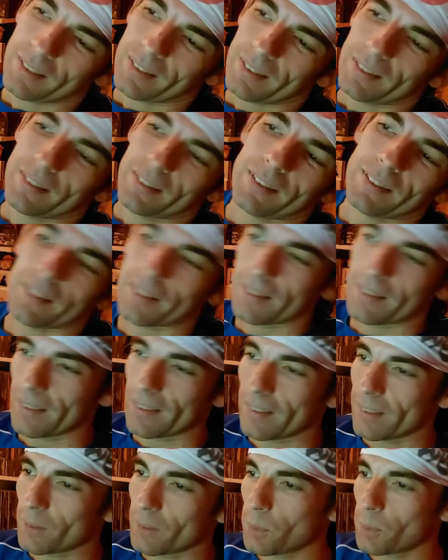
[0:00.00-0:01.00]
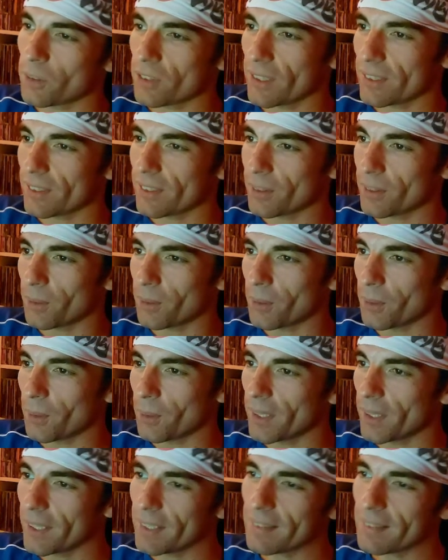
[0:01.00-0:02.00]
It wasn't so
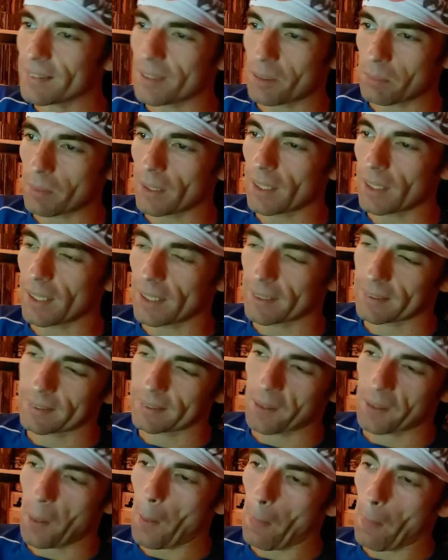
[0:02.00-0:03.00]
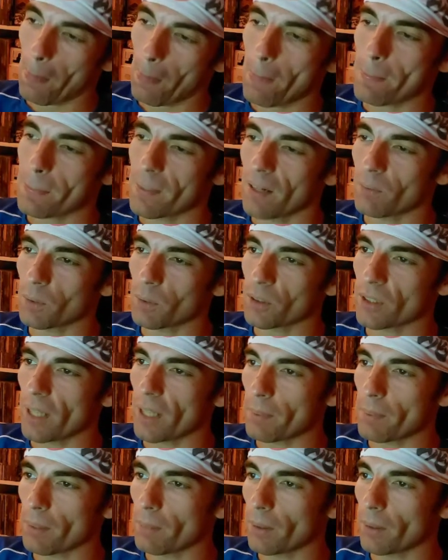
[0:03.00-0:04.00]
easy, but I was happy
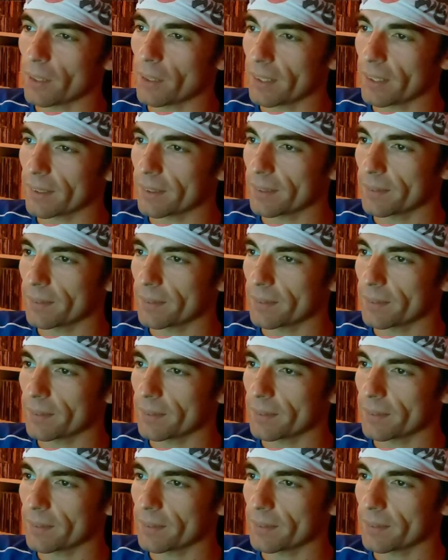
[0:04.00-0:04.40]
about that.